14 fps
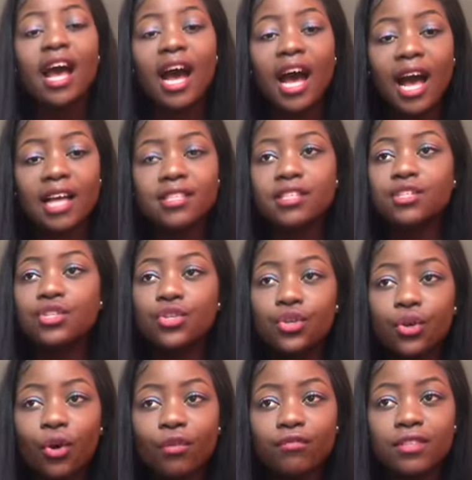Ask, do you
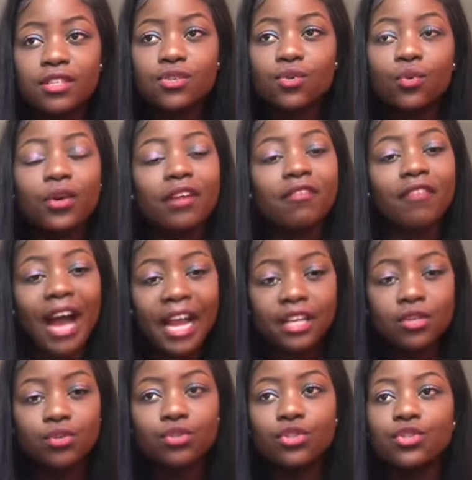know of the school? If I
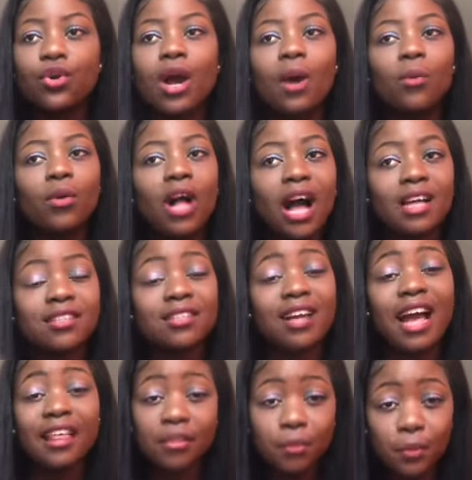don't know, I will ask
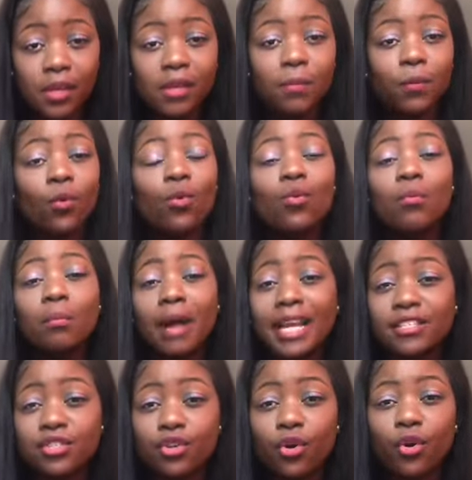other people who
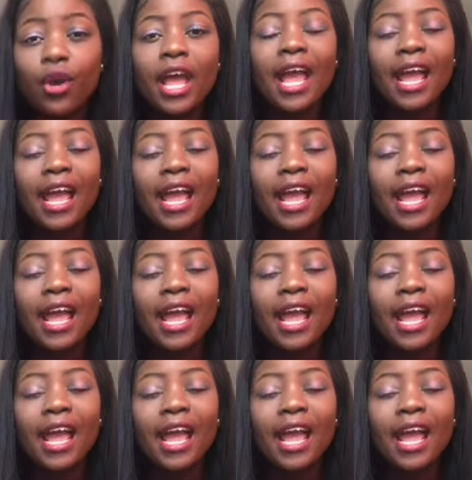might know.